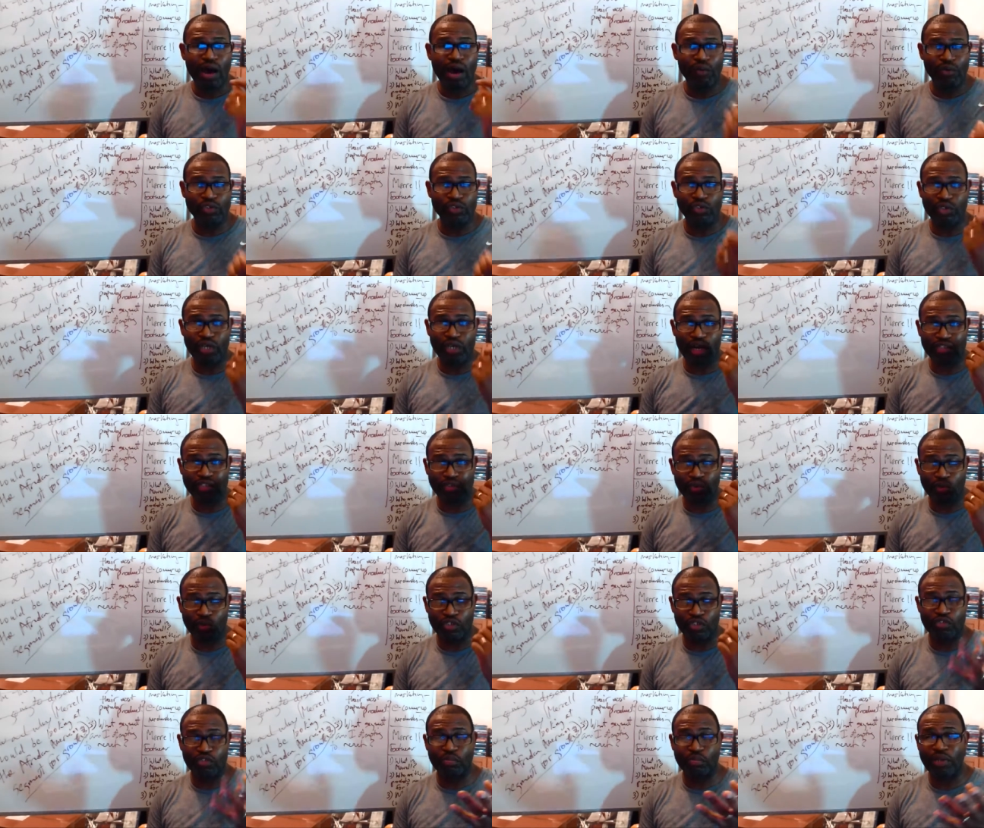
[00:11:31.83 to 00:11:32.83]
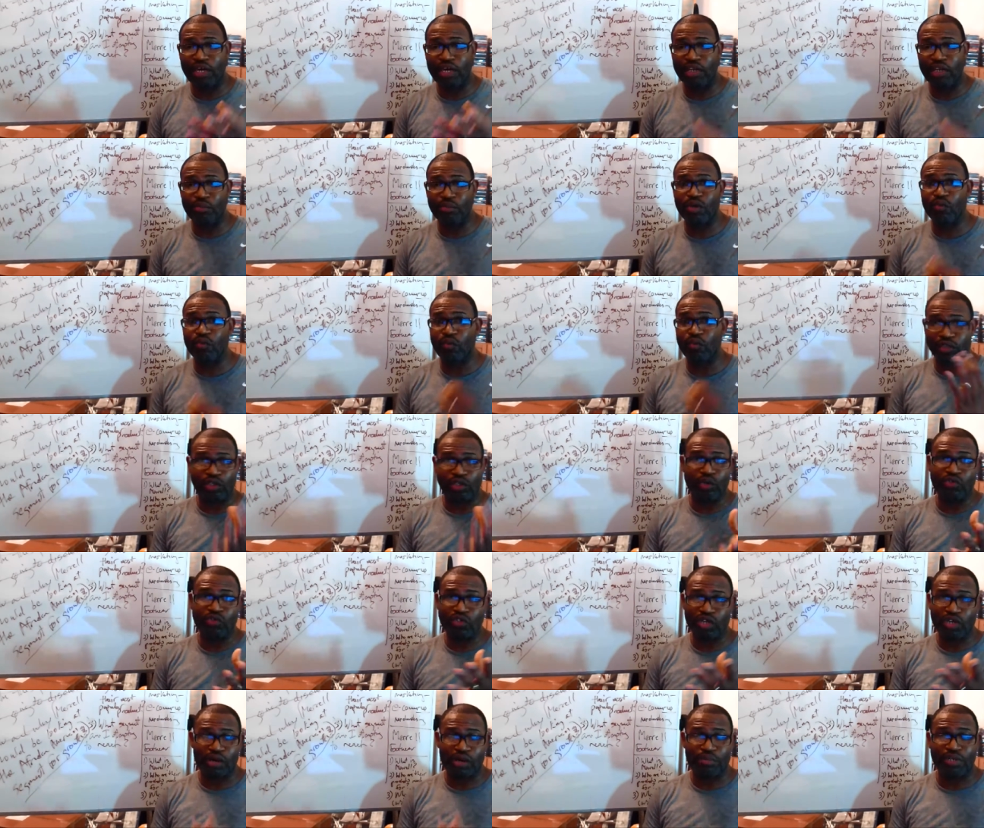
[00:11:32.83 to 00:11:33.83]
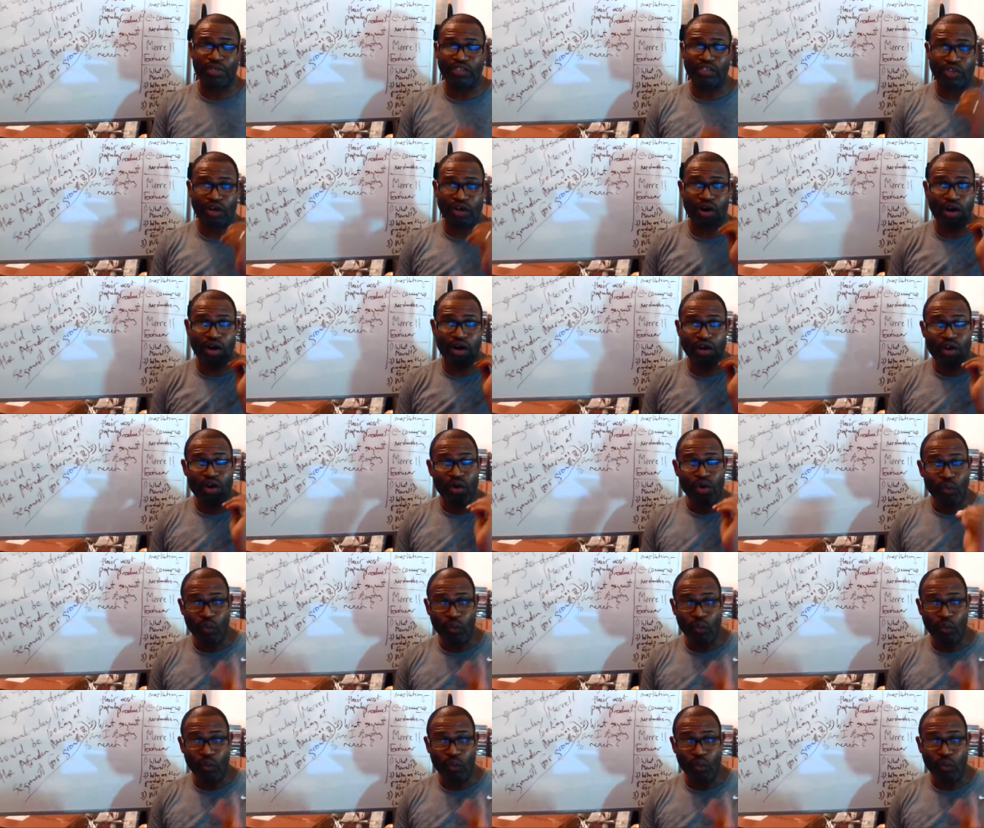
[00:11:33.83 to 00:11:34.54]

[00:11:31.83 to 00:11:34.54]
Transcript: I want you guys to explain to me what those companies are,